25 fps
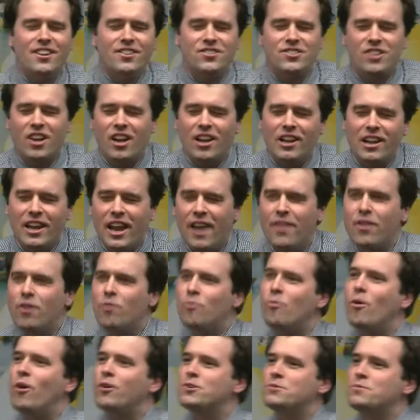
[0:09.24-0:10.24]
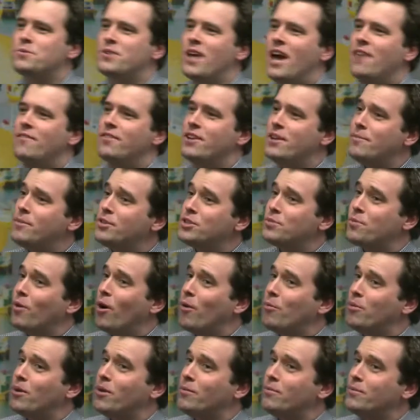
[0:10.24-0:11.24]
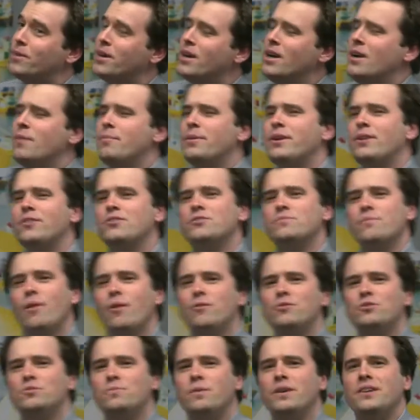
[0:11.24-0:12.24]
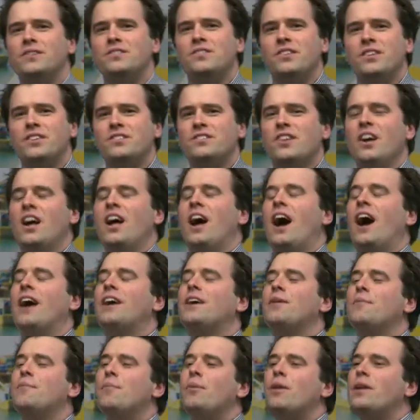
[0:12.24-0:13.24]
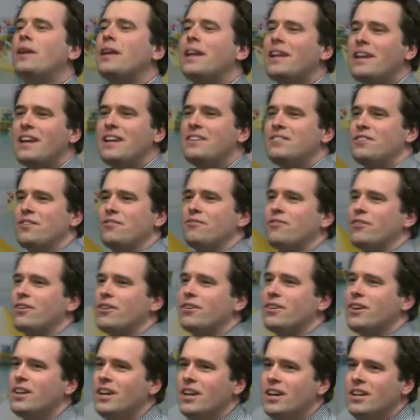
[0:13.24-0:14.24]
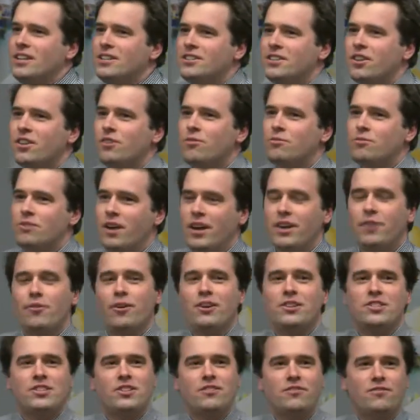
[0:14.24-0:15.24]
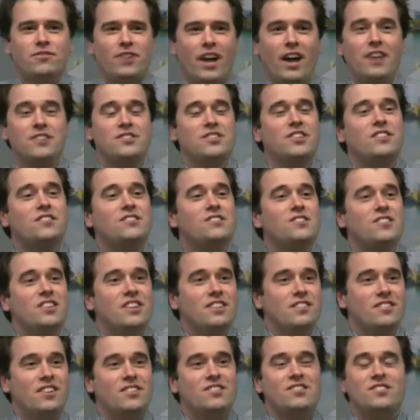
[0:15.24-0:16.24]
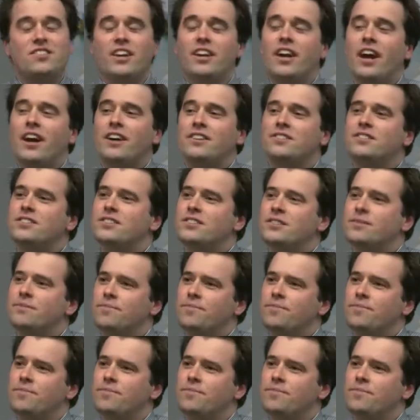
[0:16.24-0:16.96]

is clear that wasps have an image problem because most species are completely different to the aggressive cousins that sting us.